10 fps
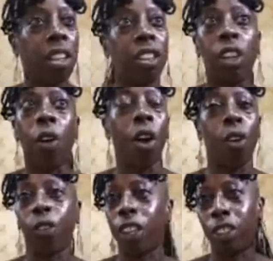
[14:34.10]
Don't
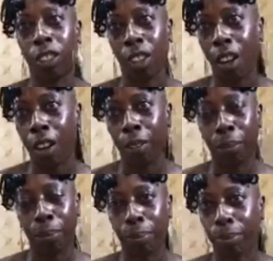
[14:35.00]
hold grudges, y'all.
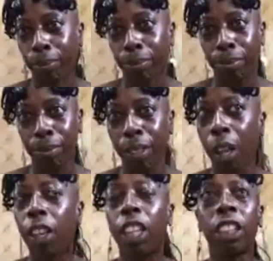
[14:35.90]

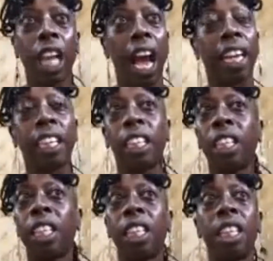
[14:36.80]
It's like,
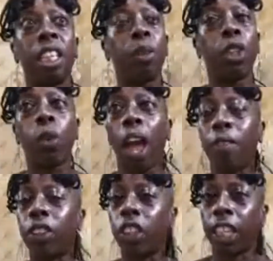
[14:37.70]
when you have
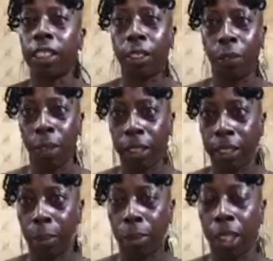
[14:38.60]
a chance to fix
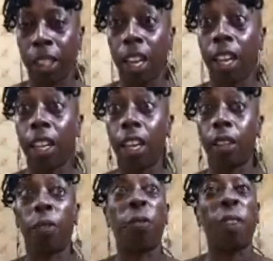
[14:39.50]
something,
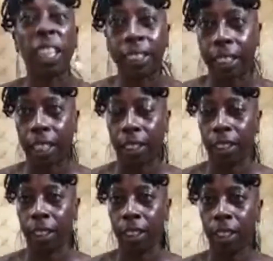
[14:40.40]
fix it.
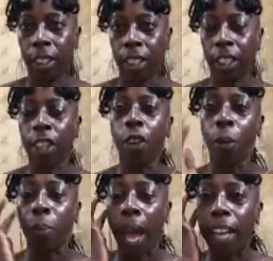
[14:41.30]
Can
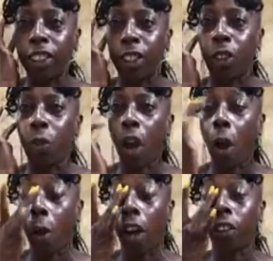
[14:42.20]
you imagine you would
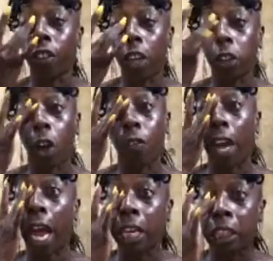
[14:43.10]
hold a grudge over
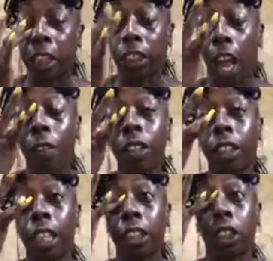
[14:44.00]
anything?
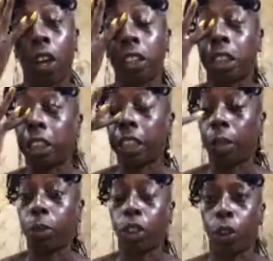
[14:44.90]
Everything starts to
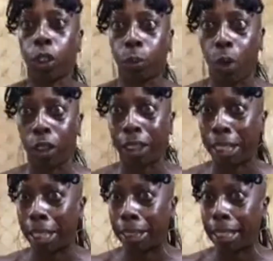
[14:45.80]
seem so small. You
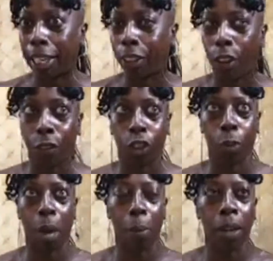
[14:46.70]
can't take close with your
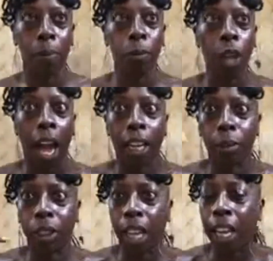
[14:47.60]
mama. I kept
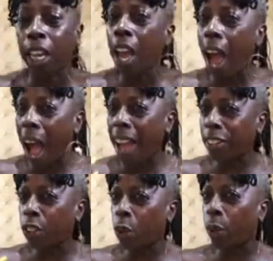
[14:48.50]
saying, I
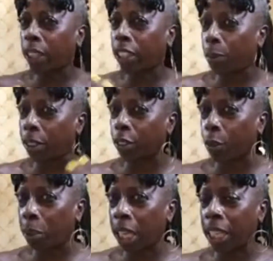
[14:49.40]
knew when you talk about the
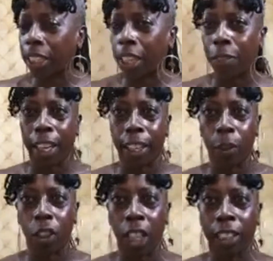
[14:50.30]
repeating of it like it
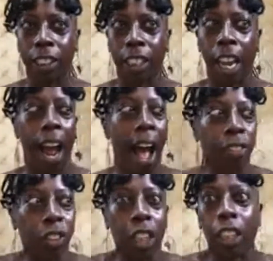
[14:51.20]
was yesterday. I've
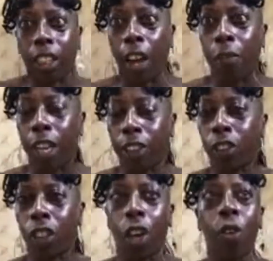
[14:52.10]
seen enough of that to
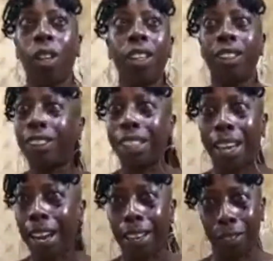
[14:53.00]
know she
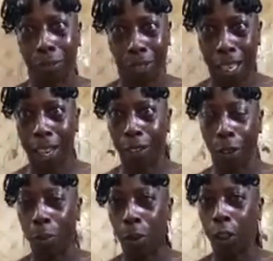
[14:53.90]
ain't there
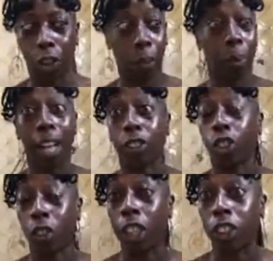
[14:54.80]
no more. She about to
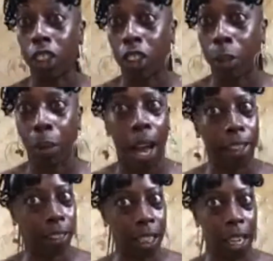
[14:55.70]
transition, but
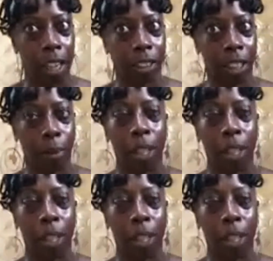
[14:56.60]
I ain't say that to him.